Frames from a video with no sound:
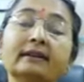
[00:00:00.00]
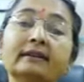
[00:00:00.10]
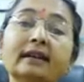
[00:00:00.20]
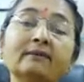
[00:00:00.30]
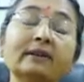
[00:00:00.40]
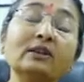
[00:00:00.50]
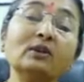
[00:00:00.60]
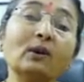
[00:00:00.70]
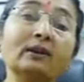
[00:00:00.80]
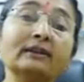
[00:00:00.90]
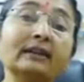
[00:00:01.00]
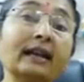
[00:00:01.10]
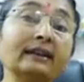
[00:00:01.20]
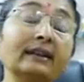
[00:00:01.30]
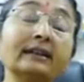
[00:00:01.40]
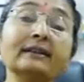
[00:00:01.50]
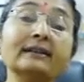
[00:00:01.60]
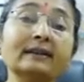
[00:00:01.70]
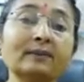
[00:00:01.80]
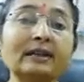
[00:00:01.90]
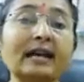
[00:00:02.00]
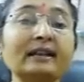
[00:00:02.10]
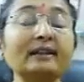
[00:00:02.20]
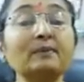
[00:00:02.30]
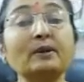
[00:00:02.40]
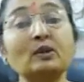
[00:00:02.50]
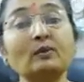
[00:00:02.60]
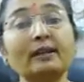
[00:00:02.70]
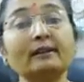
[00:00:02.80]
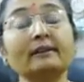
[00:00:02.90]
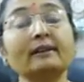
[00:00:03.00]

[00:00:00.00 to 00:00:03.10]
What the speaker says: Then we saw that there is a similarity between